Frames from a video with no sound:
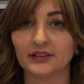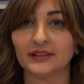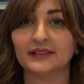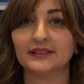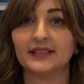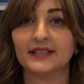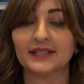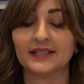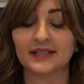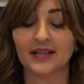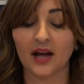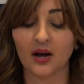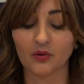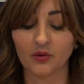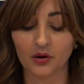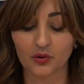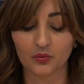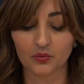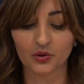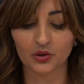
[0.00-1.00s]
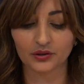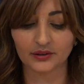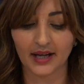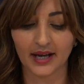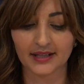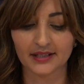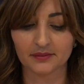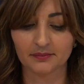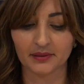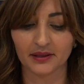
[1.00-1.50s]
This is how our world
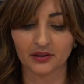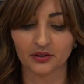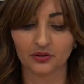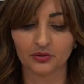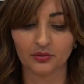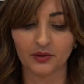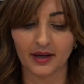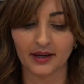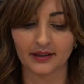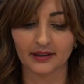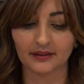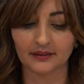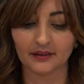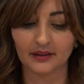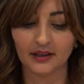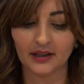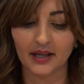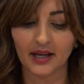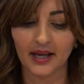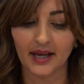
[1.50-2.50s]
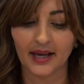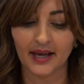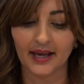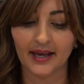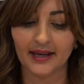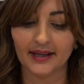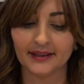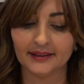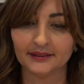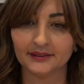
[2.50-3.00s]
has been created,
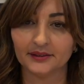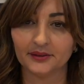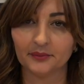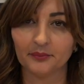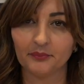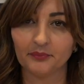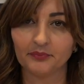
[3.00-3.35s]
and